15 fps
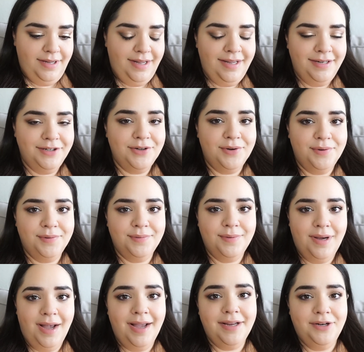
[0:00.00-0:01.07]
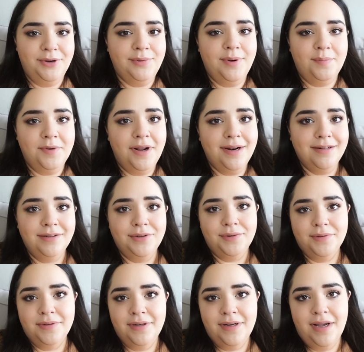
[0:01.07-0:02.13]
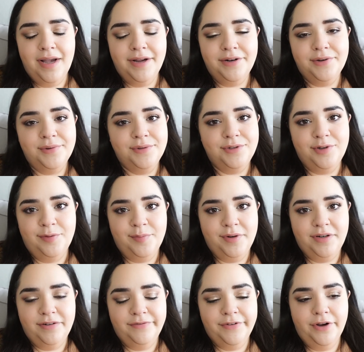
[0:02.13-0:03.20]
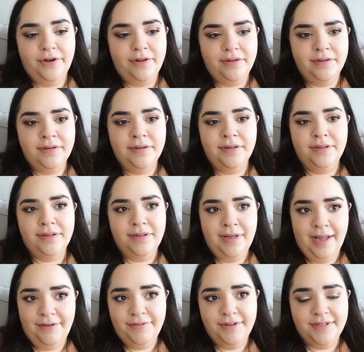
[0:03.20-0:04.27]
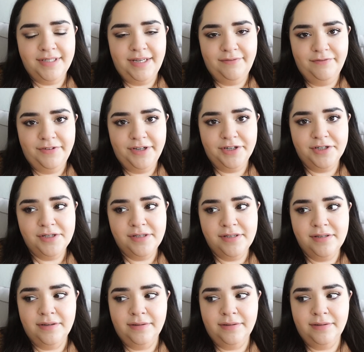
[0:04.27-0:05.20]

I know I'm not alone. I know so many of y'all have the same fears.